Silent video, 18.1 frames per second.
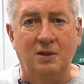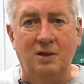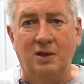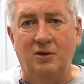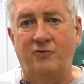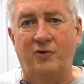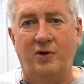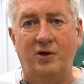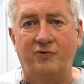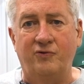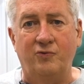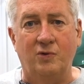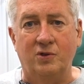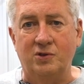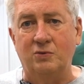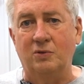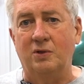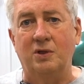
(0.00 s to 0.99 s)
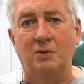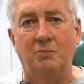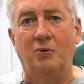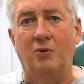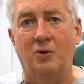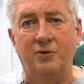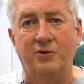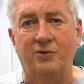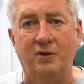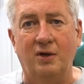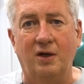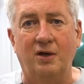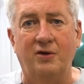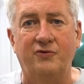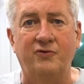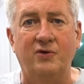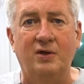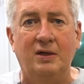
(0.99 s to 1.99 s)
address what's really important to
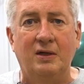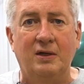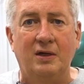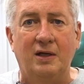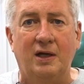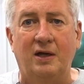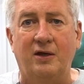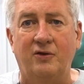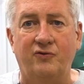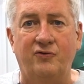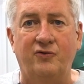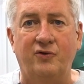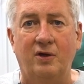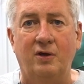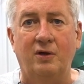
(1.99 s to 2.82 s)
us as